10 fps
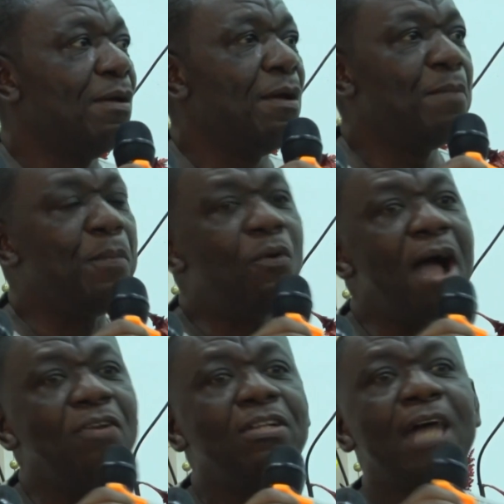People
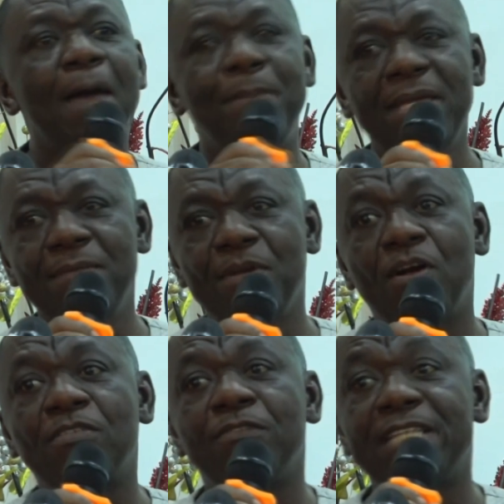are not happy
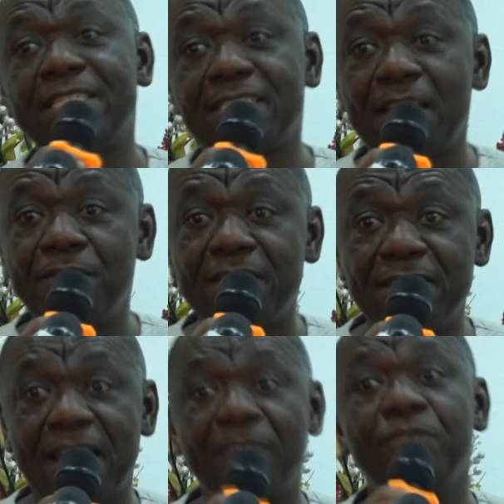because of the
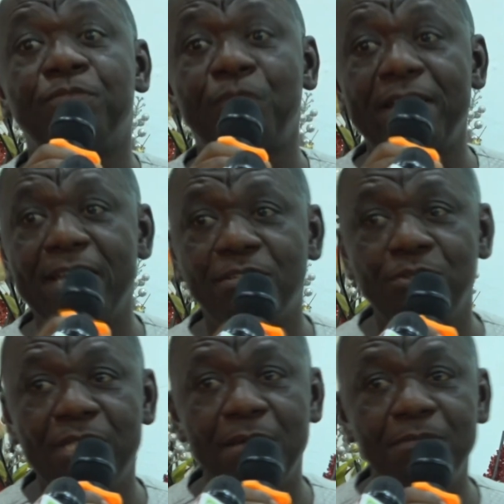services that we've rendered to
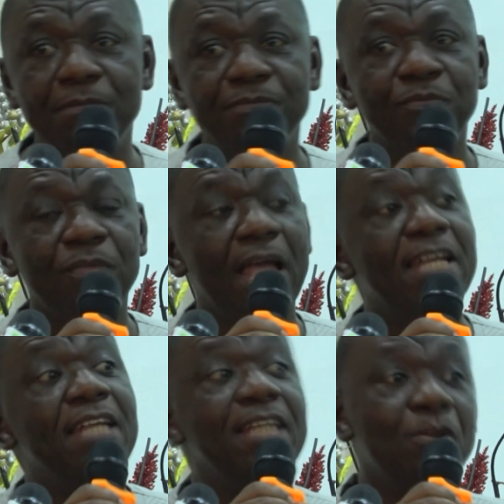them, and
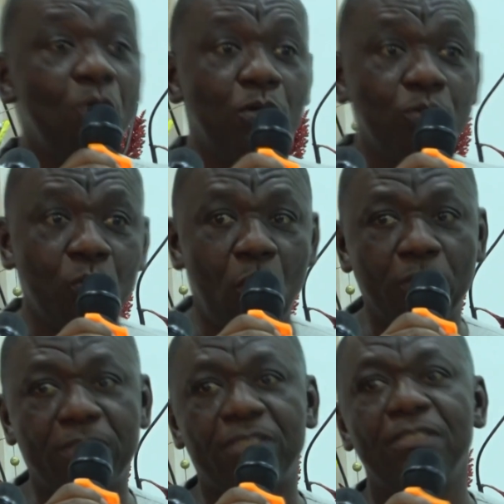then they go to
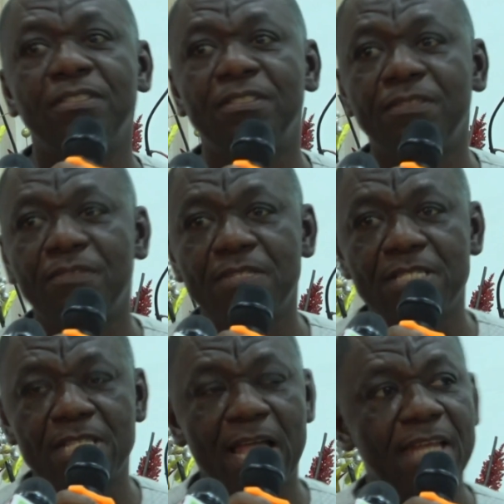court.
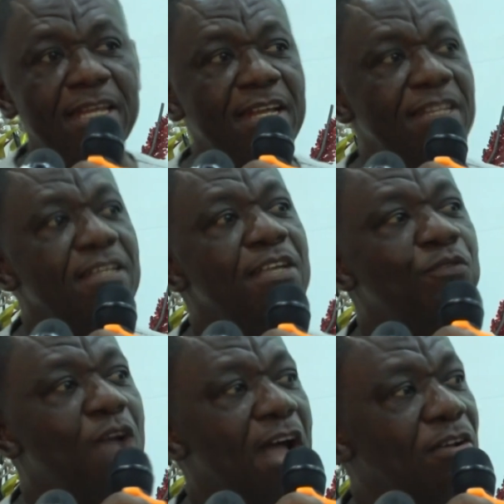And then if
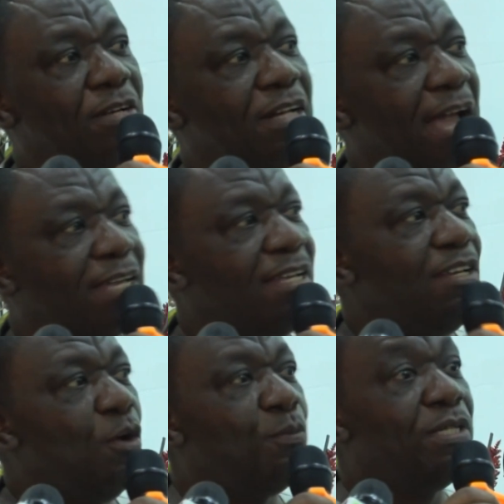you are not lucky,
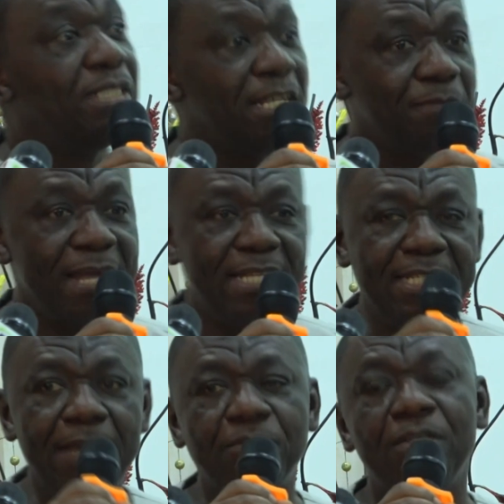they will put judgment
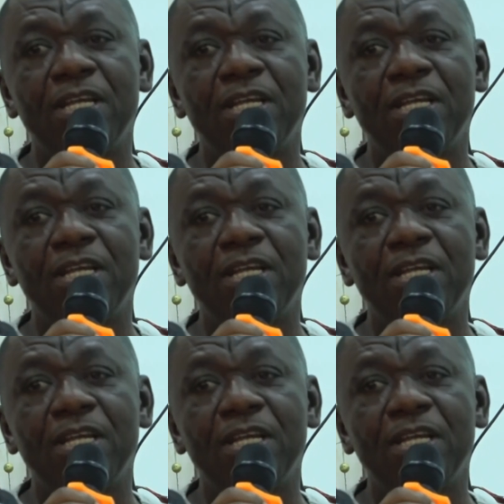debt on the